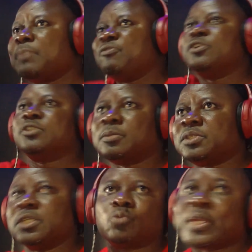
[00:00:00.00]
move on to
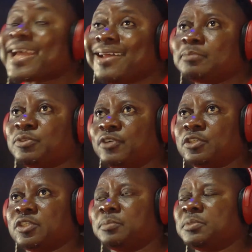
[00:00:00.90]
something else. We can't move on
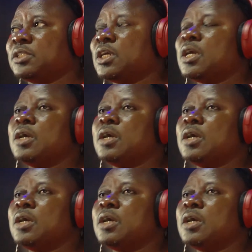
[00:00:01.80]
to something else.